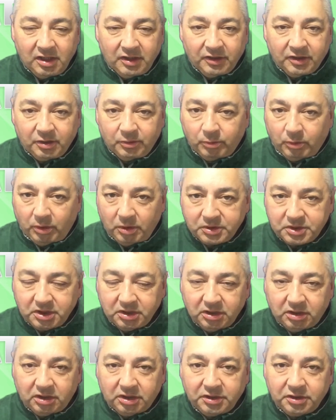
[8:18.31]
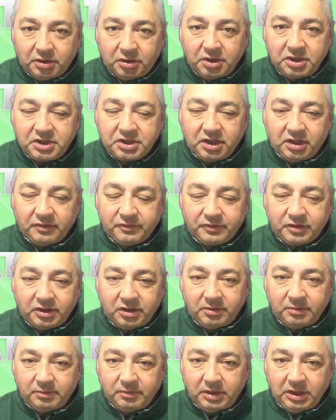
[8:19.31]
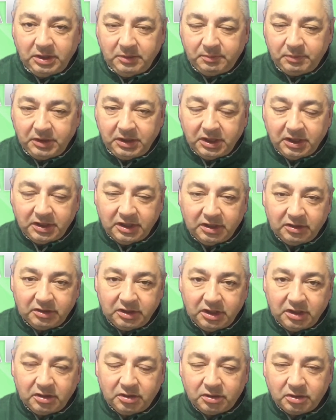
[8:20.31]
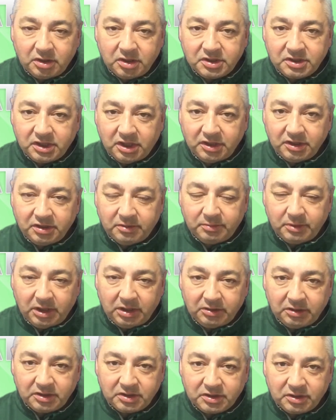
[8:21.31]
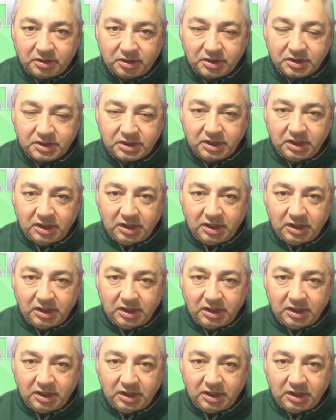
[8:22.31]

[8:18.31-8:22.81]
There was a lot of noise after him. He beat an Elliott horse and a Malin's horse.